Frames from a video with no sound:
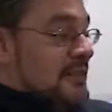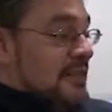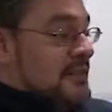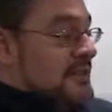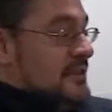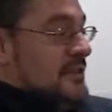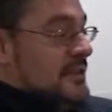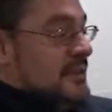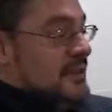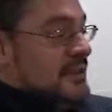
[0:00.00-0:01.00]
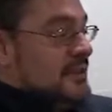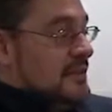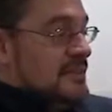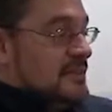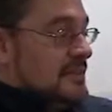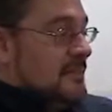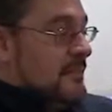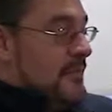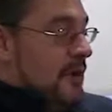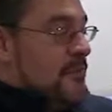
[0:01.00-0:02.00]
is that,
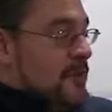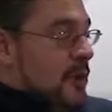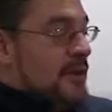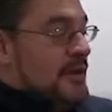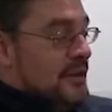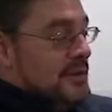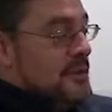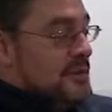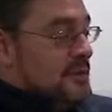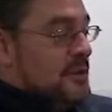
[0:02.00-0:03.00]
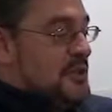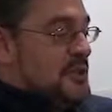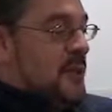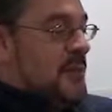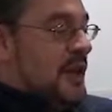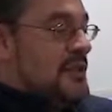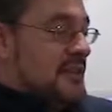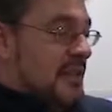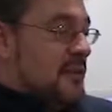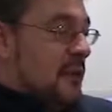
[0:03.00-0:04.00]
not, in terms of the British
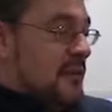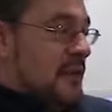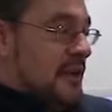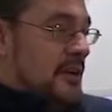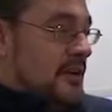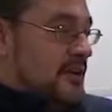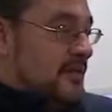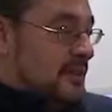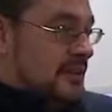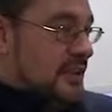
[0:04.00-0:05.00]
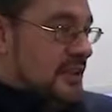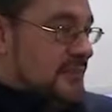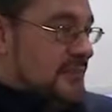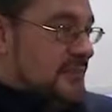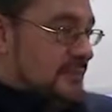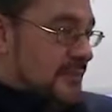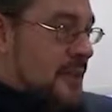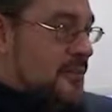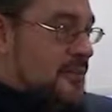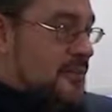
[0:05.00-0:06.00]
population, they're not really a nation of casino
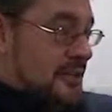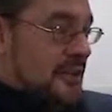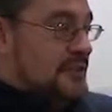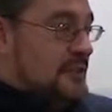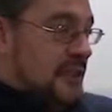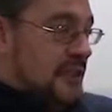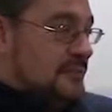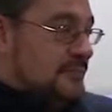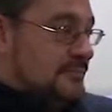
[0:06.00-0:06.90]
gamblers, at least not yet.